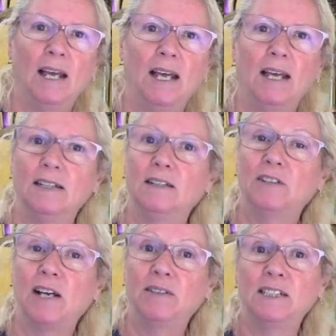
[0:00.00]
And if
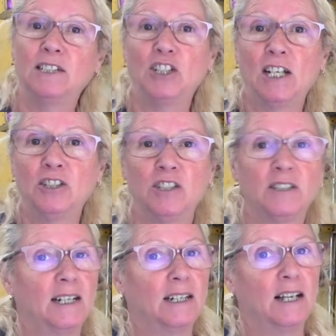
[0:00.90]
you have any suggestions,
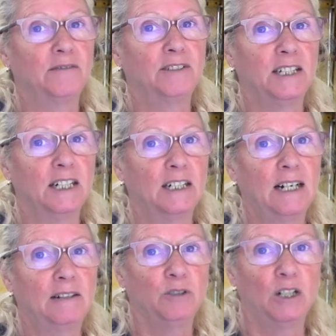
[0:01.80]
I'd love to hear
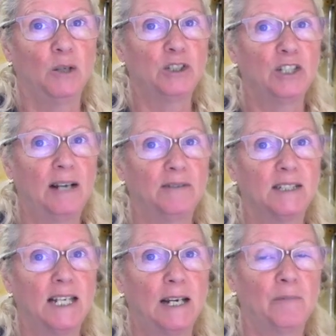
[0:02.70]
it, you know, what you have to
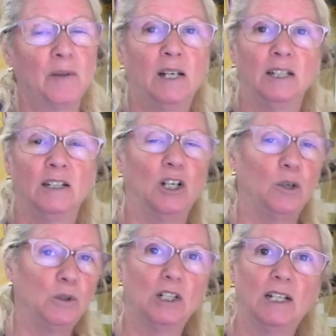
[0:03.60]
say. You know,
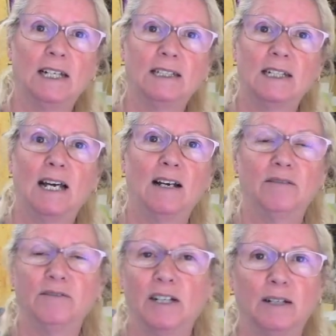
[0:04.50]
would you like to
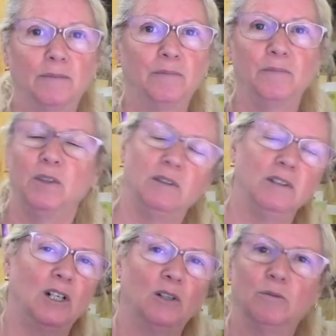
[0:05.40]
have,
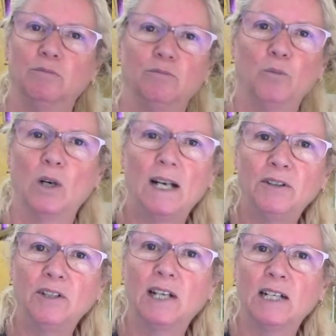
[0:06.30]
you know,
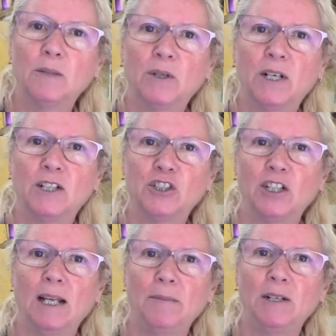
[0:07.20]
whatever you'd like to put on a
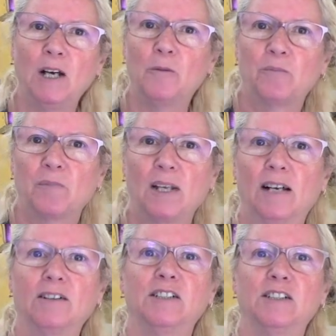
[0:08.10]
shirt, let me know. And
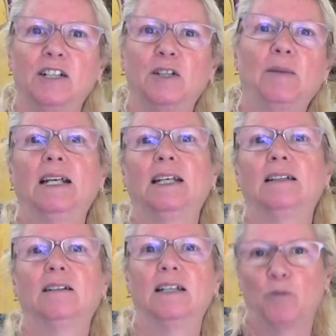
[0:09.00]
I'll consider
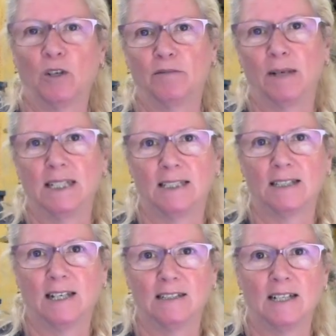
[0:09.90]
making it one of my
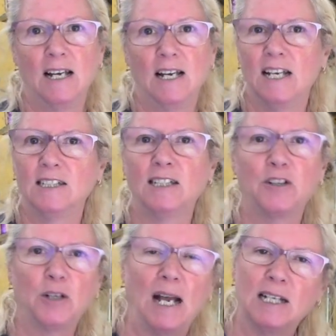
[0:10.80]
designs. It's
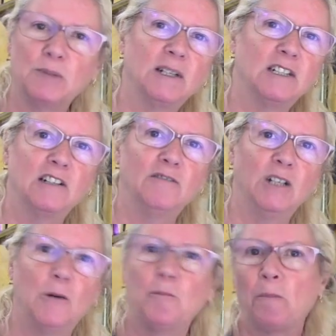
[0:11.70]
another aspect of,
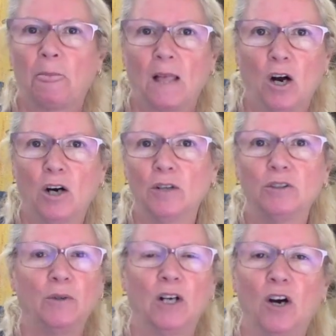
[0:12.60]
you know, art,
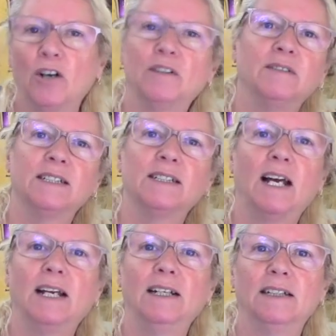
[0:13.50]
doing art and
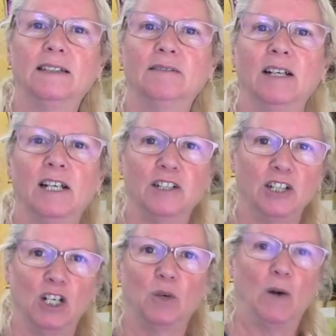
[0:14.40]
designing and, you
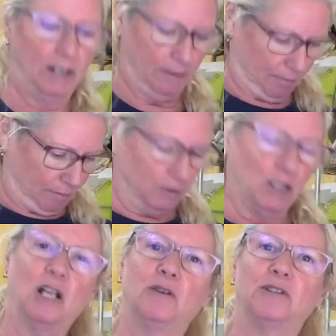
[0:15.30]
know, wearing
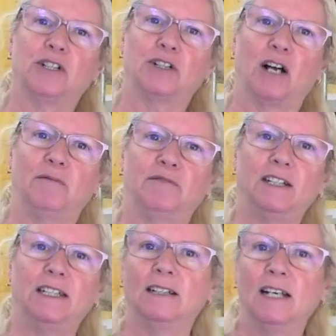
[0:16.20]
clothes that are
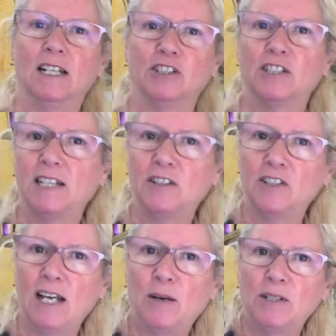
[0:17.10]
comfy. And just the other
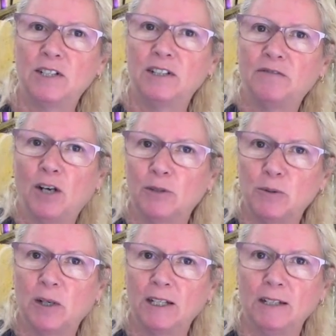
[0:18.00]
day I went to the farmer's
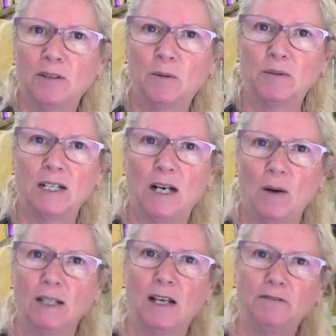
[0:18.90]
market and the woman said, oh,
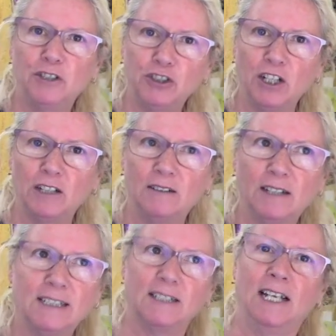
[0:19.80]
I love your shirt.
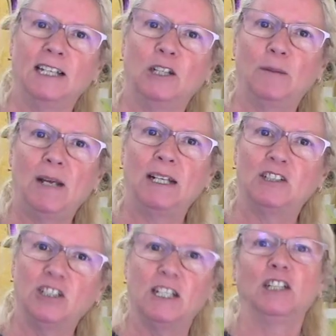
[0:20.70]
I said, thank you, I made
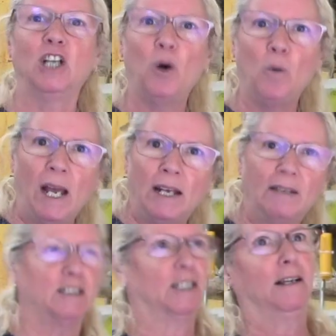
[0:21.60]
it. She's like, no way. I
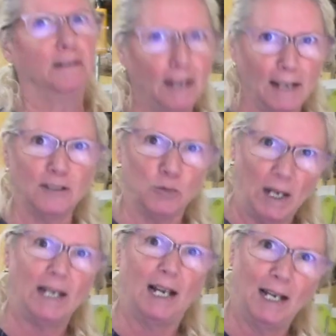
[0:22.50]
was like, yes
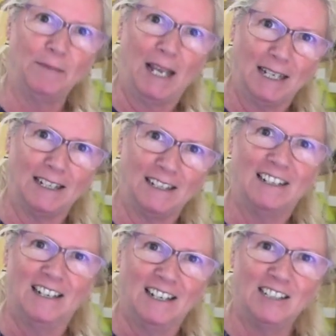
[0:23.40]
way, I made it.
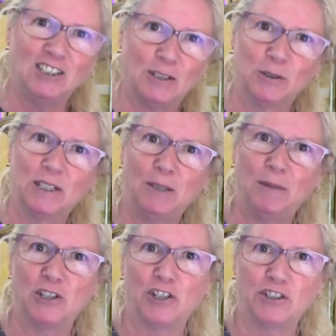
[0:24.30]
And she's like, well, can you
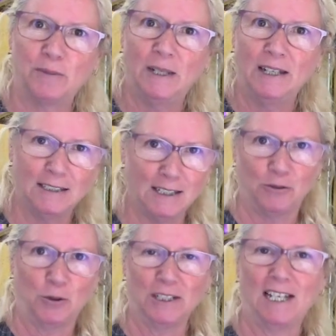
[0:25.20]
make shirts for me? I said, of
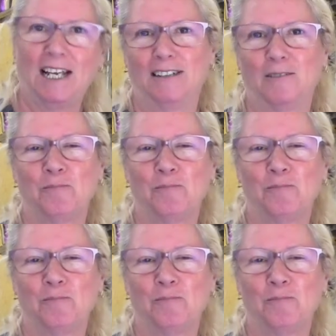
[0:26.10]
course I can.